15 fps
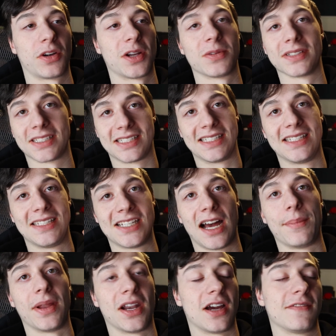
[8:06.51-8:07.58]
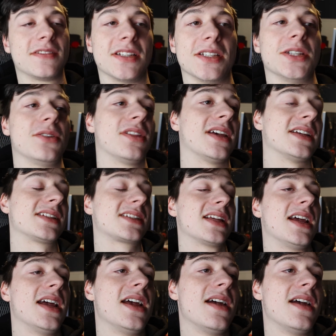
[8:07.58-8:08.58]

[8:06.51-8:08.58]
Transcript: No one's dumb enough to do this.